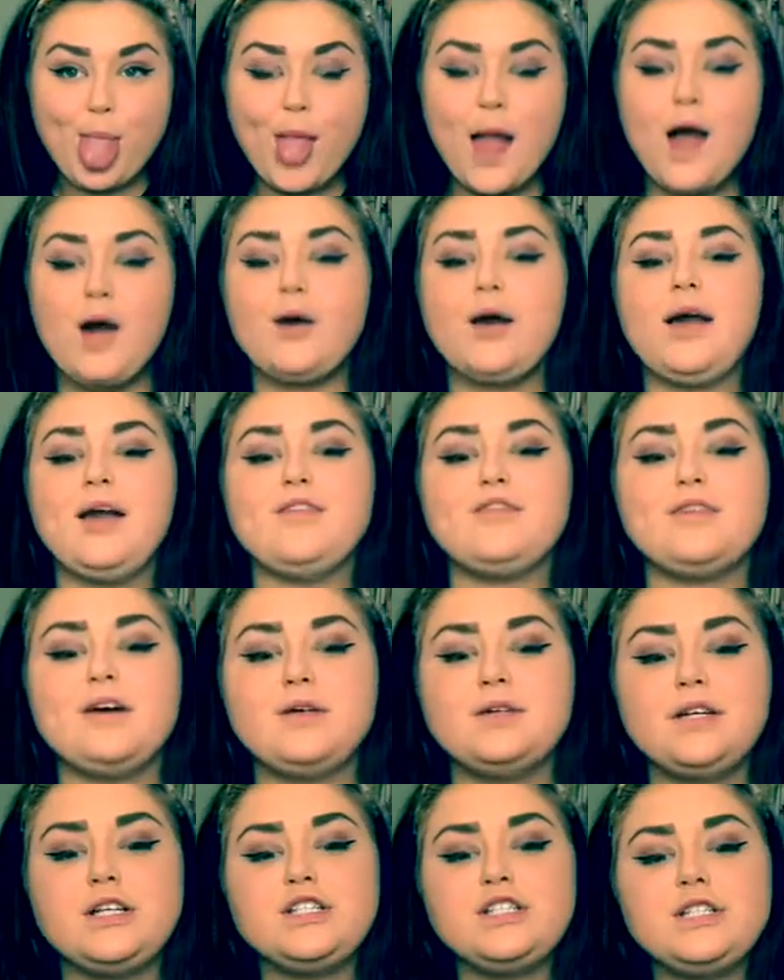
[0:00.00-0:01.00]
Okay,
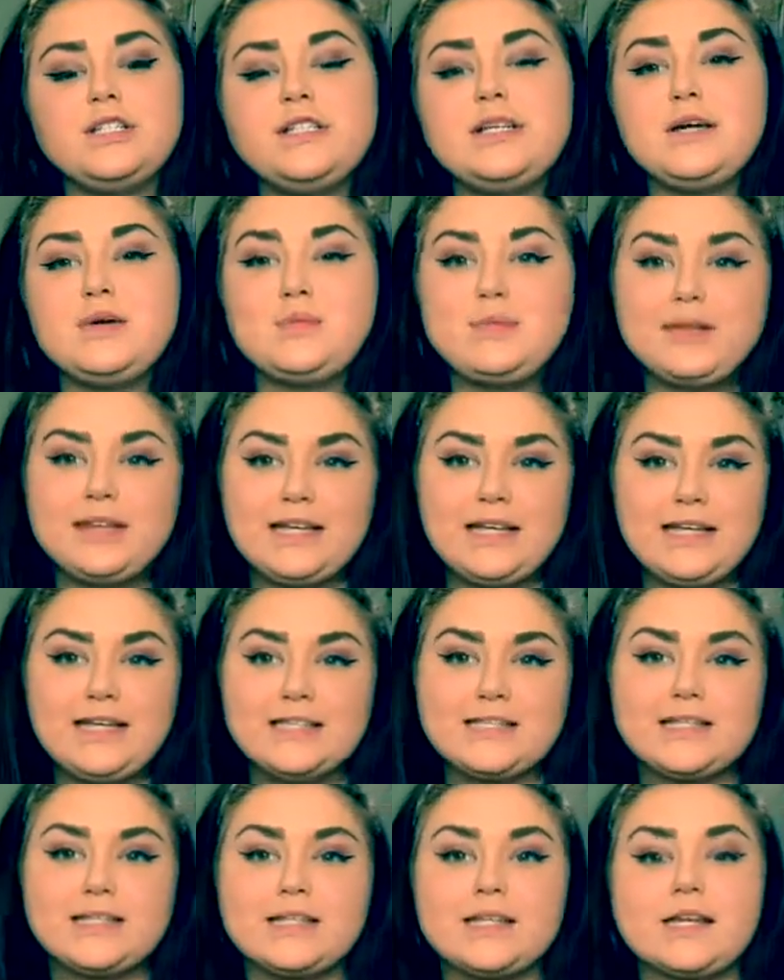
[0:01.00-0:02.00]
foundation complete.
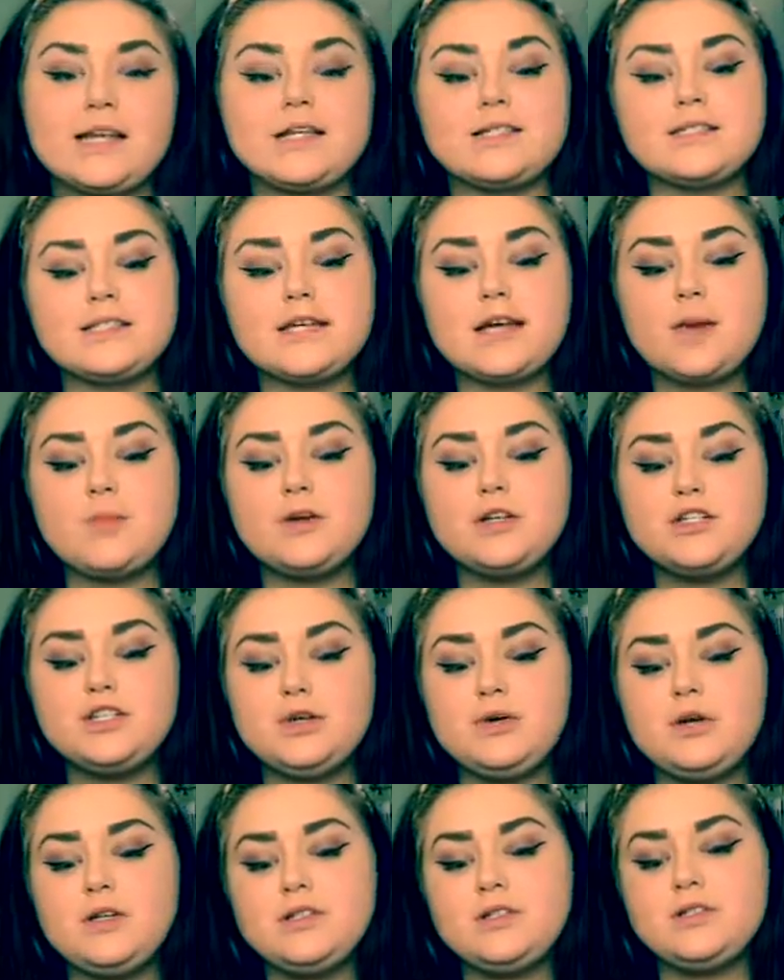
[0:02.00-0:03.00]
The next thing I'm going to do
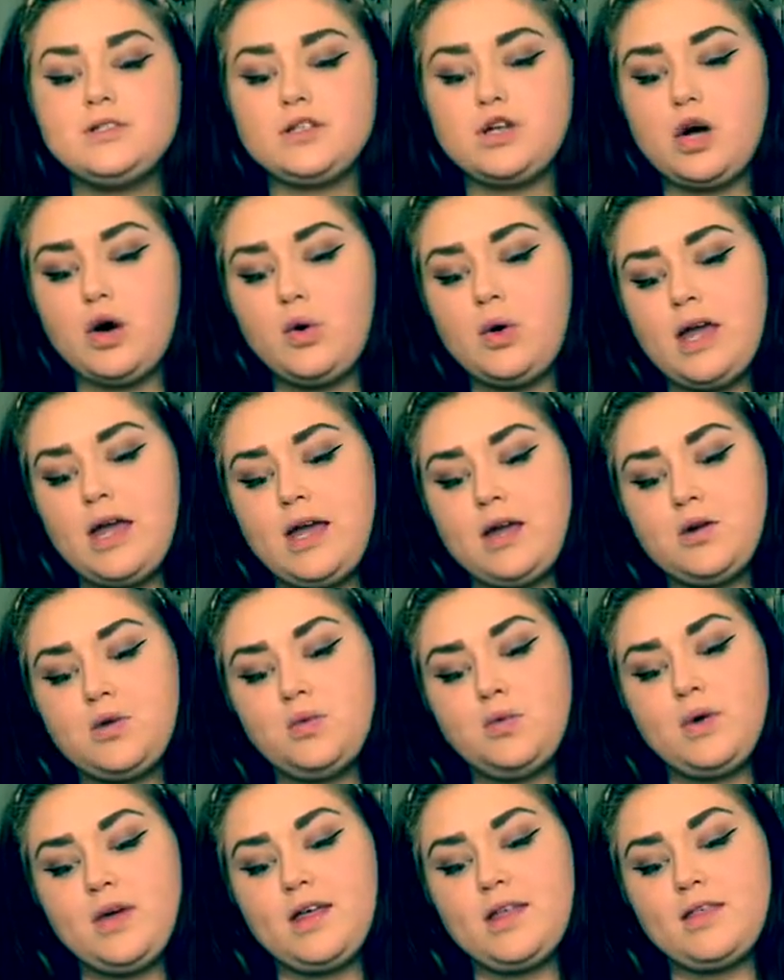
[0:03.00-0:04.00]
is go in
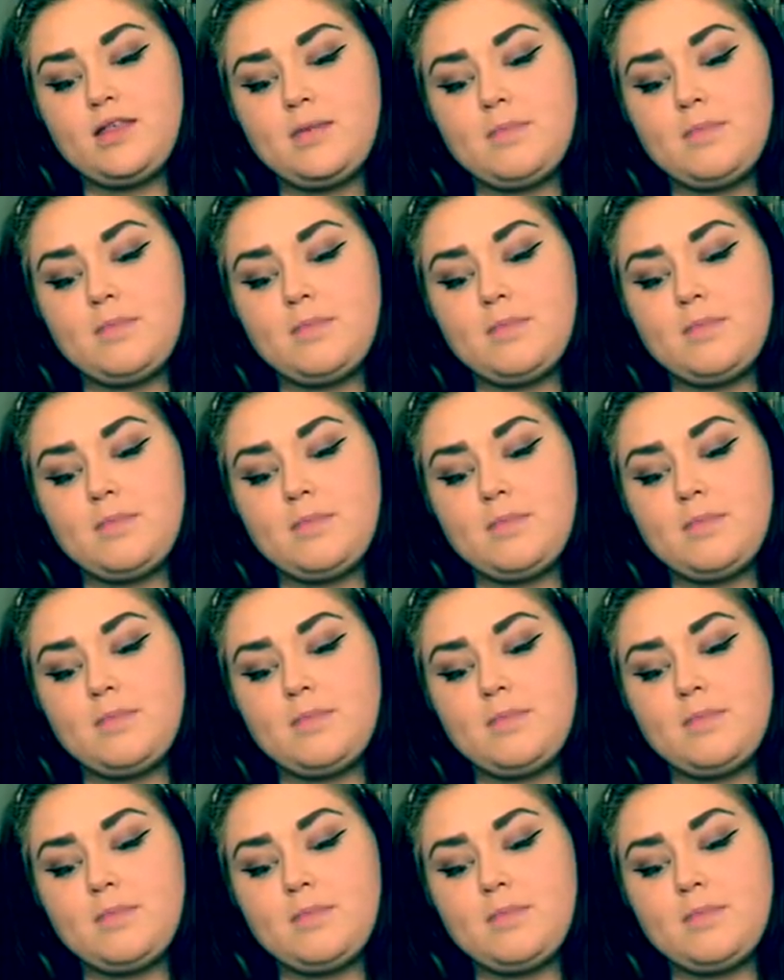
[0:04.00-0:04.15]
with